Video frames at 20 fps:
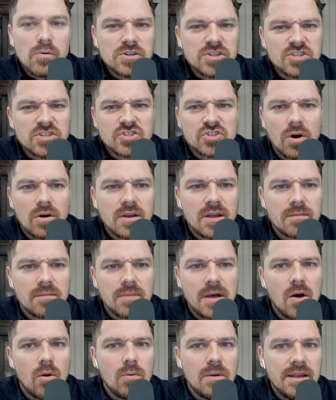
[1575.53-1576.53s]
just talking
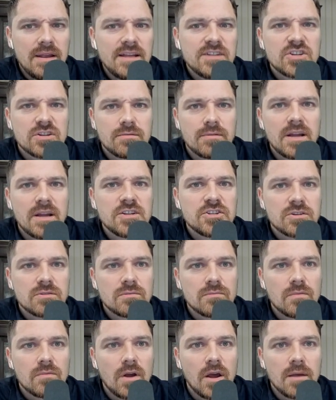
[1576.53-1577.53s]
about lead generation,
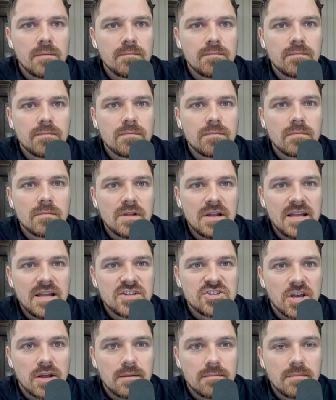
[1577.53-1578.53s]
right? Lead
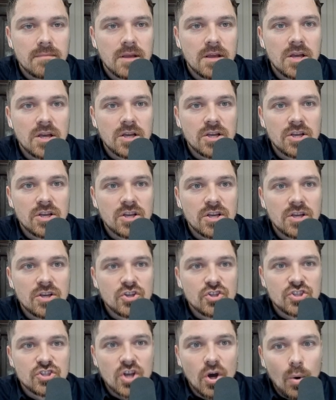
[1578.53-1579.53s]
gen.
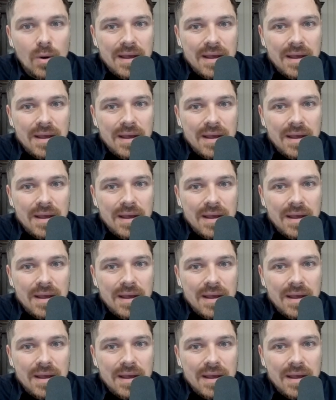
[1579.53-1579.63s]
So